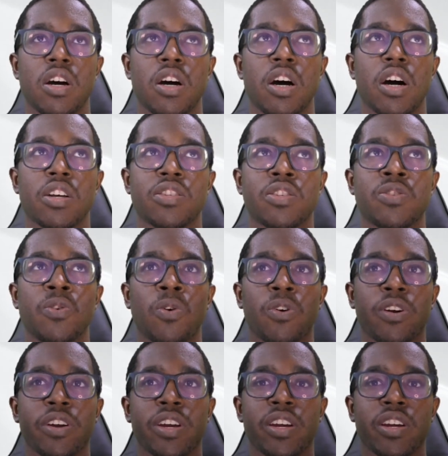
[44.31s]
A
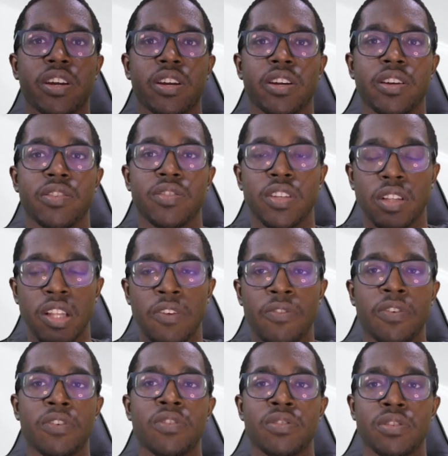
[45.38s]
stork
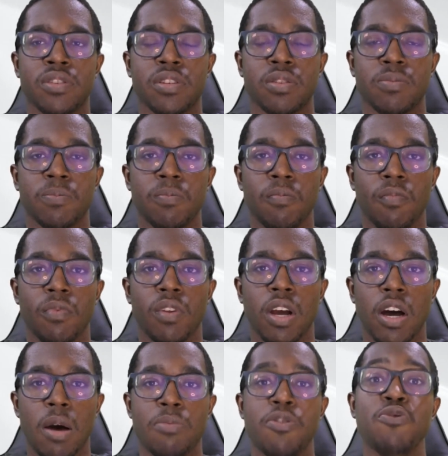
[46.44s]
delivers
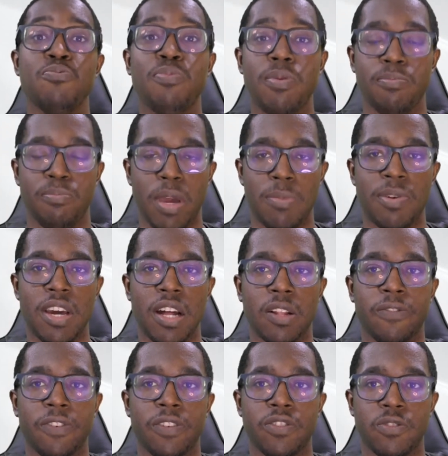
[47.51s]
a new baby
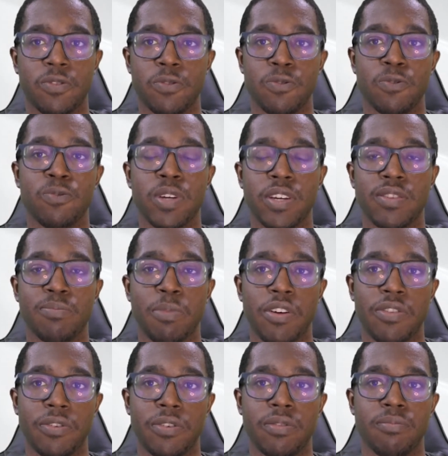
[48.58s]
elephant to his
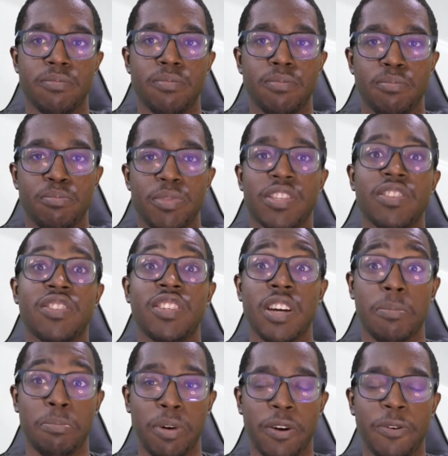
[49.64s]
mother, Mrs.
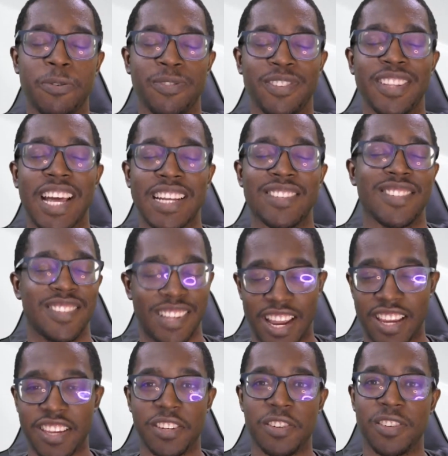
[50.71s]
Jumbo. I
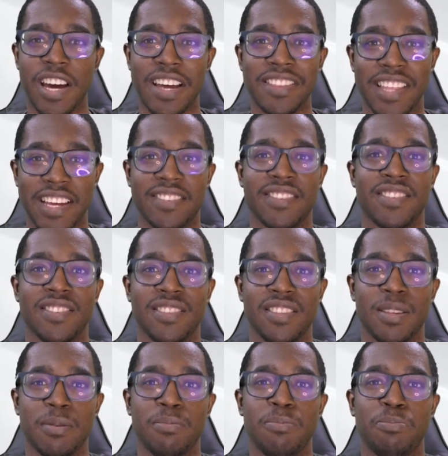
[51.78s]
kid you not, that's
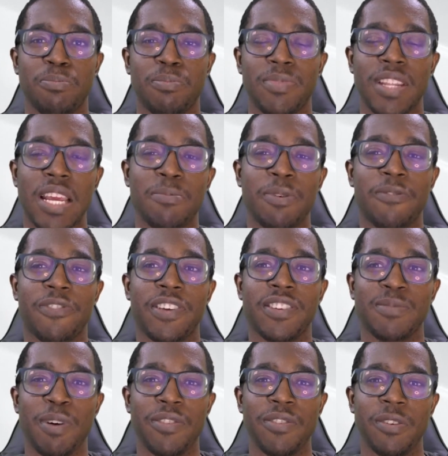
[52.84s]
the name of his
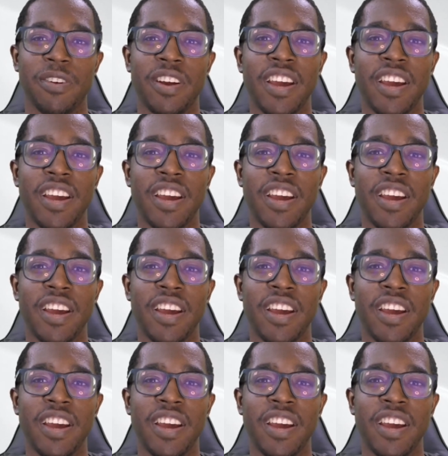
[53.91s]
mother.